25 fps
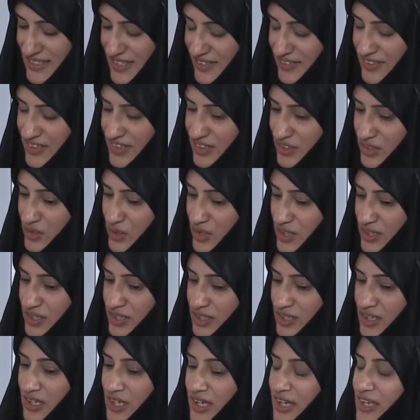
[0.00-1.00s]
And I think you
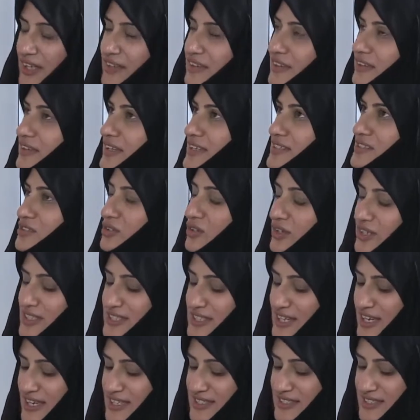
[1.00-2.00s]
can... There's not a
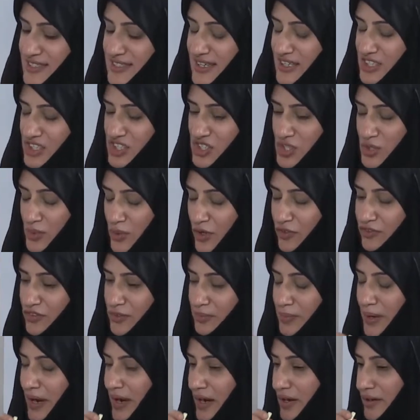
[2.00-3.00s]
taste that's actually too
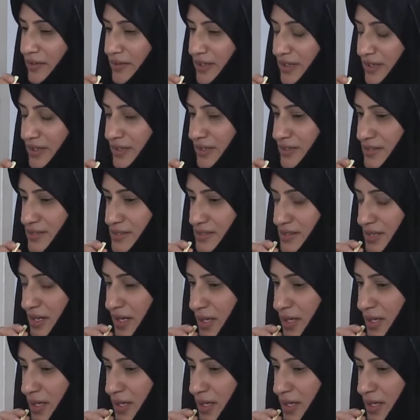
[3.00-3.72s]
overpowering in this.